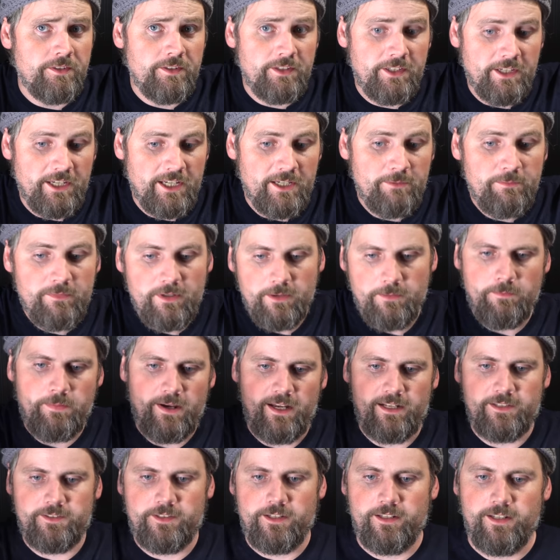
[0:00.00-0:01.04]
the game
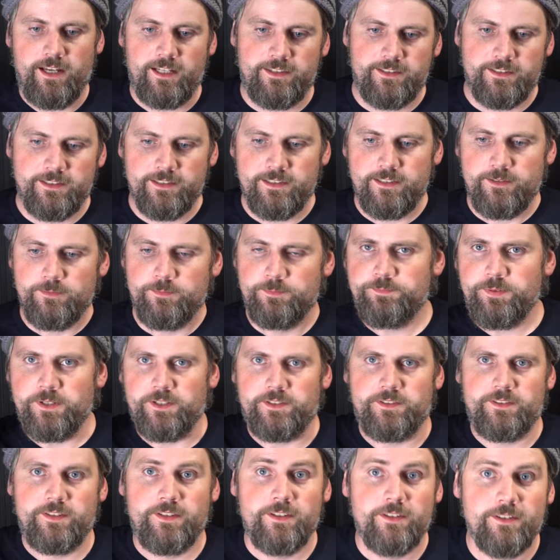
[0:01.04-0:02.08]
Battlestar Galactica,
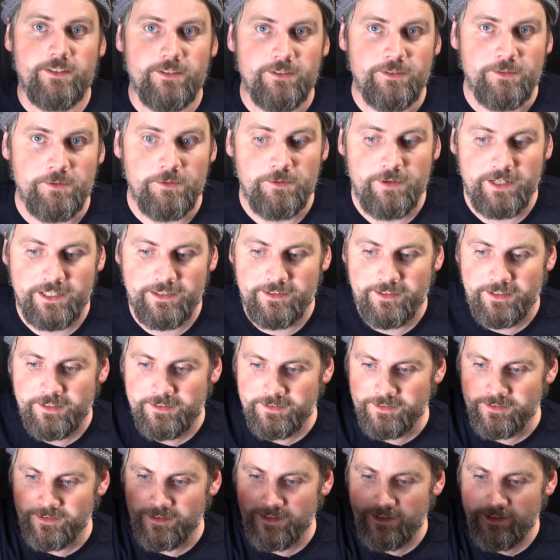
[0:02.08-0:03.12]
but do you
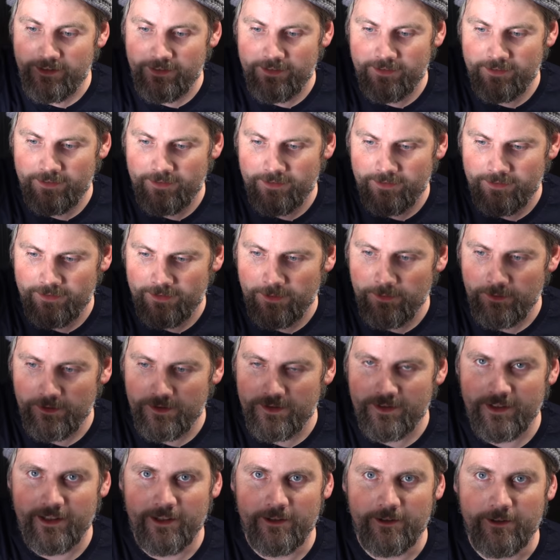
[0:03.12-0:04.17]
recognize these
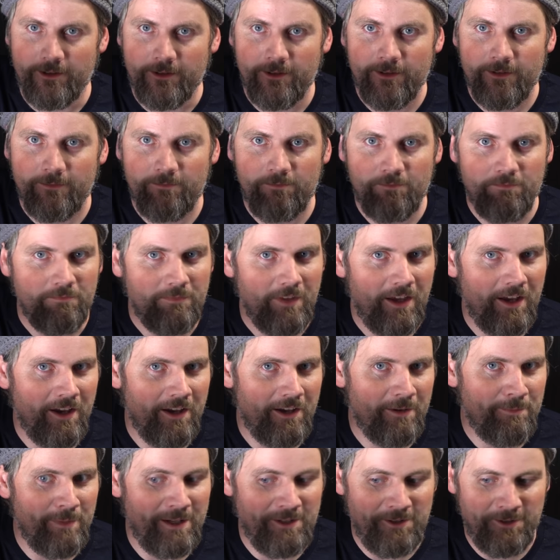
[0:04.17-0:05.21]
tokens here?
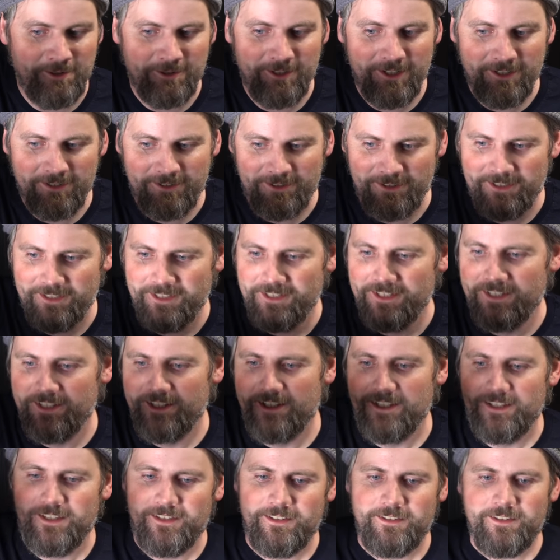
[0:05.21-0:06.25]
I bet you not.
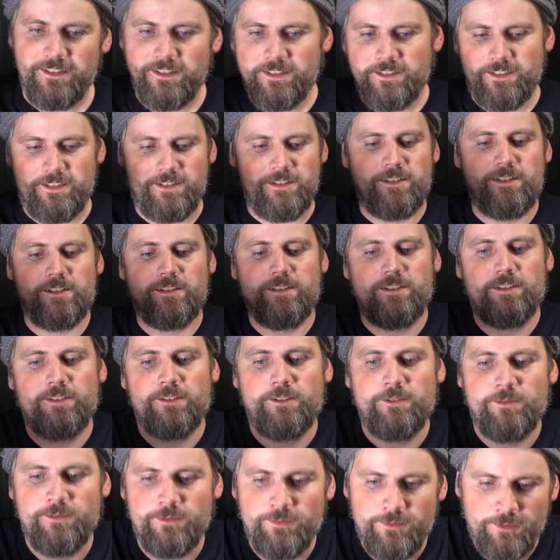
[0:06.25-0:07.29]
These are
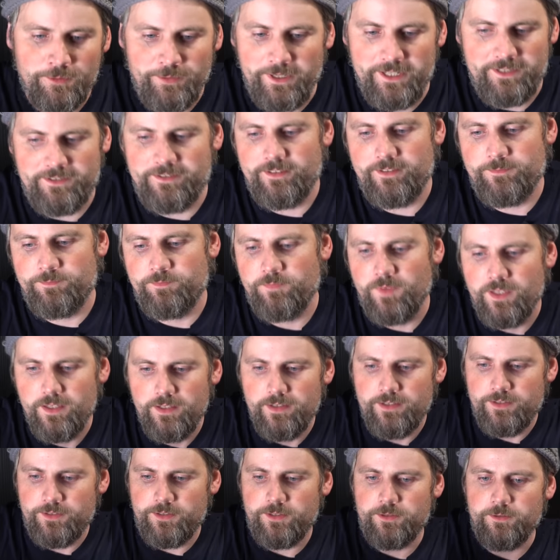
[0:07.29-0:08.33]
great.
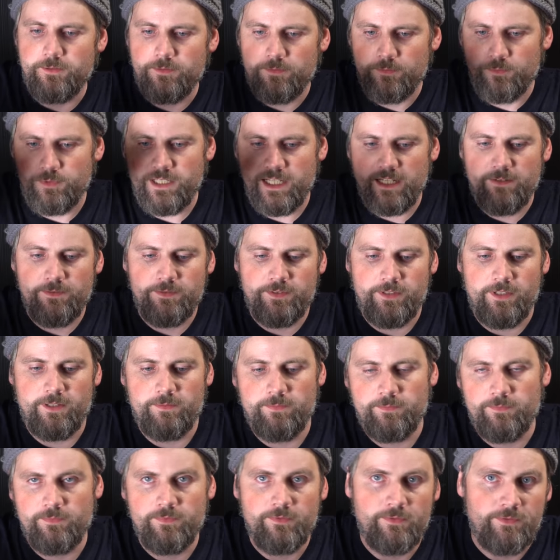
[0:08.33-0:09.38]
So we have
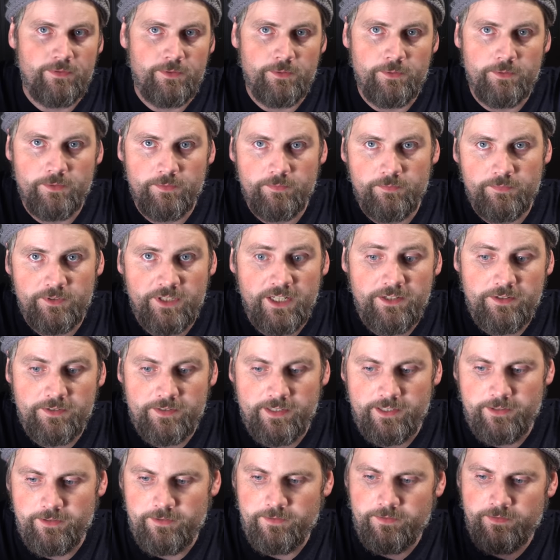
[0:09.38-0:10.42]
some few changes
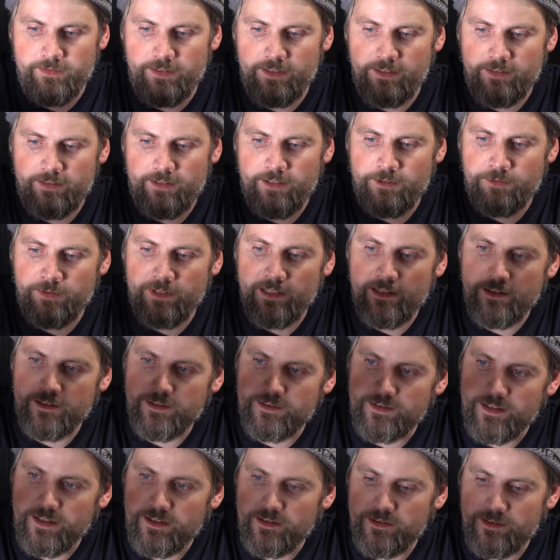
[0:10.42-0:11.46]
here. These acrylic
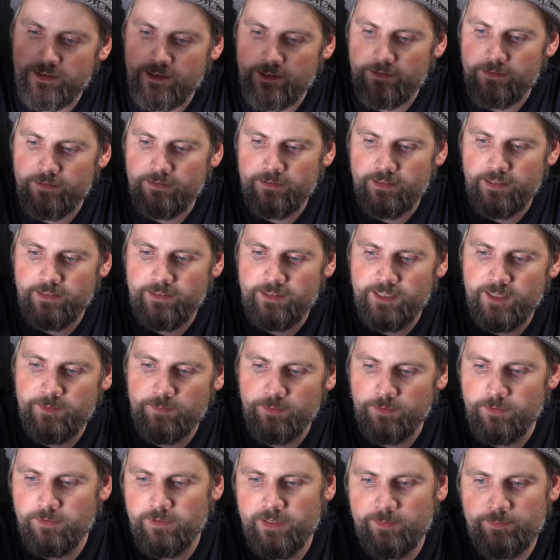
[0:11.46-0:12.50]
stands here, they
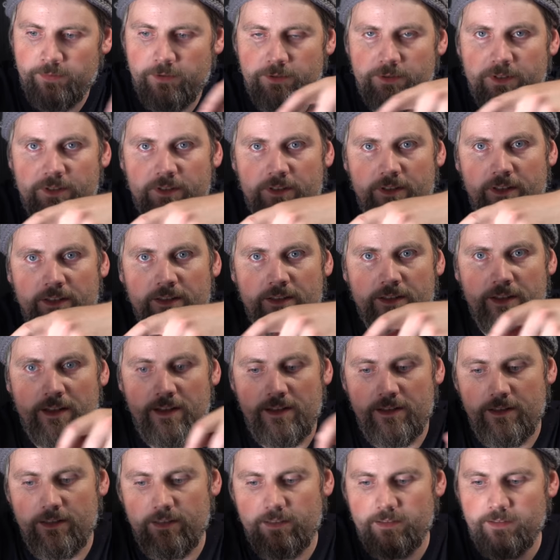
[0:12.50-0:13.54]
keep all the portraits
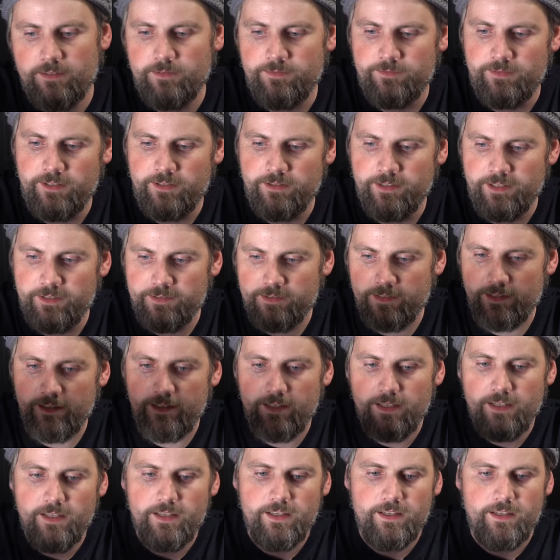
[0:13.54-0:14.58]
inside very nicely
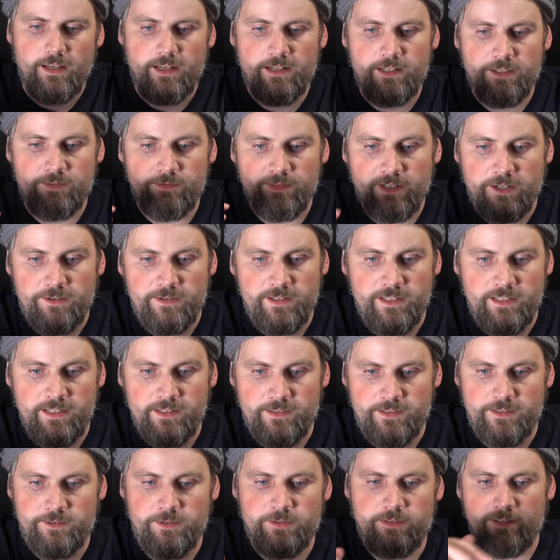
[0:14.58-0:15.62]
and it's very
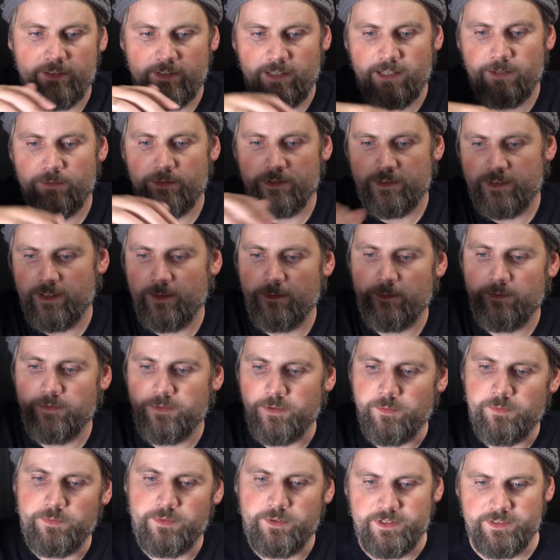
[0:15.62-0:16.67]
easy to distinguish them
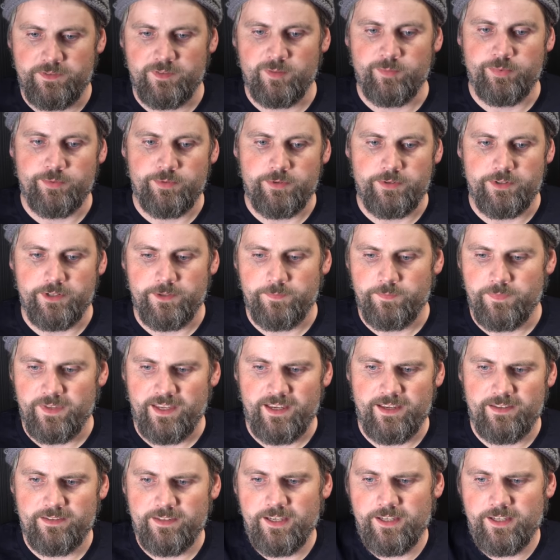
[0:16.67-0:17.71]
from the rest of the board. And